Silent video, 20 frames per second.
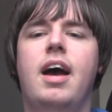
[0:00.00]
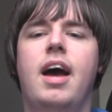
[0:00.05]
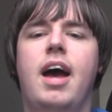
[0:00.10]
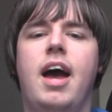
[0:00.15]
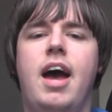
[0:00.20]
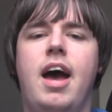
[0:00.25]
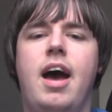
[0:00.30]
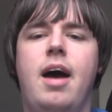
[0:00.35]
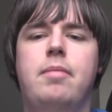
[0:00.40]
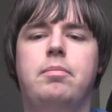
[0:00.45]

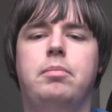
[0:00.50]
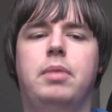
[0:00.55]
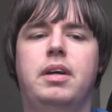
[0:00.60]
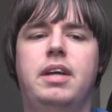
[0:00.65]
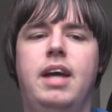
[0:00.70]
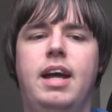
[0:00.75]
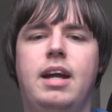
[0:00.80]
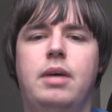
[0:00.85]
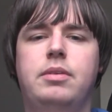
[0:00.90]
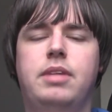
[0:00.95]
Um, but
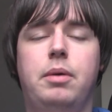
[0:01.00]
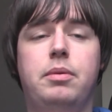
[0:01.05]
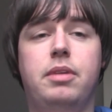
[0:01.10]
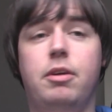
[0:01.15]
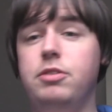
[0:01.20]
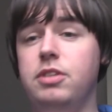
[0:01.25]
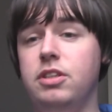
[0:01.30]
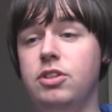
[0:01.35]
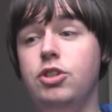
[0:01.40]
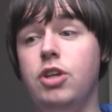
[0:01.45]
yeah, that, that
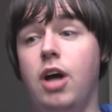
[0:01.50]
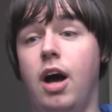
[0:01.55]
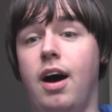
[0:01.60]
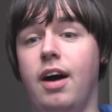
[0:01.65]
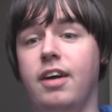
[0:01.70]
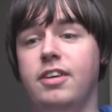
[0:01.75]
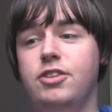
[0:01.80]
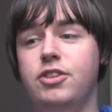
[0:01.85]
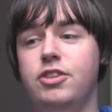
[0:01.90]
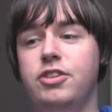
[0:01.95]
was a
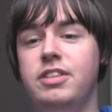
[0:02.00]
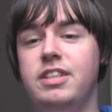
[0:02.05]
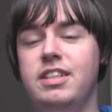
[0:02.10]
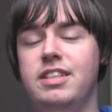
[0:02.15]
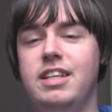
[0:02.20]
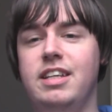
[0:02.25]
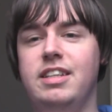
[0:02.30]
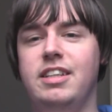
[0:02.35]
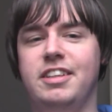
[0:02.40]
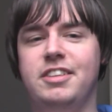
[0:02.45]
shock, just to
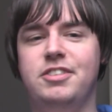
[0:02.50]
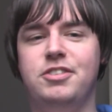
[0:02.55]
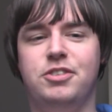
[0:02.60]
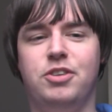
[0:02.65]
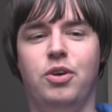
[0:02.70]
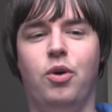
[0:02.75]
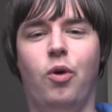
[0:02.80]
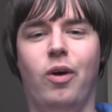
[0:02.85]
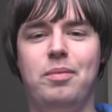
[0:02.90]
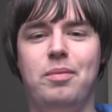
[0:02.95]
see the sort
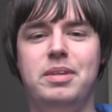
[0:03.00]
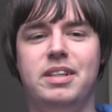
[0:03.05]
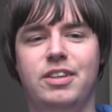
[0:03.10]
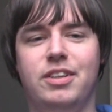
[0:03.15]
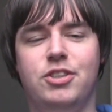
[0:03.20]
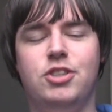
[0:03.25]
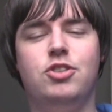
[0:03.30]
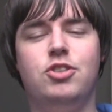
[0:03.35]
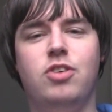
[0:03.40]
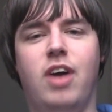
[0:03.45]
of
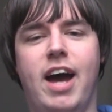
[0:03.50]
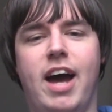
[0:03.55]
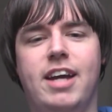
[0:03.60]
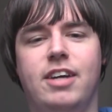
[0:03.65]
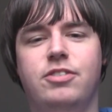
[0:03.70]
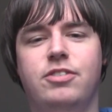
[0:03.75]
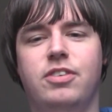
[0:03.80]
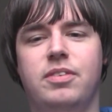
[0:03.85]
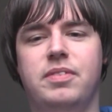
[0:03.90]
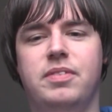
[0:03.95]
orbital
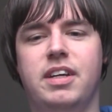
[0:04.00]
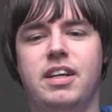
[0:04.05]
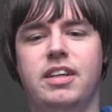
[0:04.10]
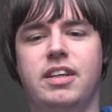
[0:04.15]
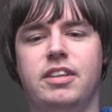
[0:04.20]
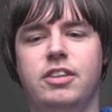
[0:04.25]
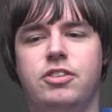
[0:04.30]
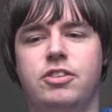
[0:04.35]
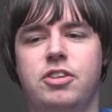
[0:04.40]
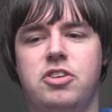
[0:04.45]
strike from the,
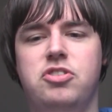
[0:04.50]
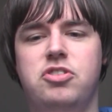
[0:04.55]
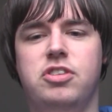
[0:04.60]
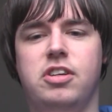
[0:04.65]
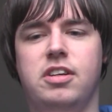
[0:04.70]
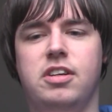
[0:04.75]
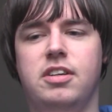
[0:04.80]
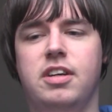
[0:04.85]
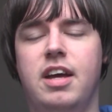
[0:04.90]
the cruiser.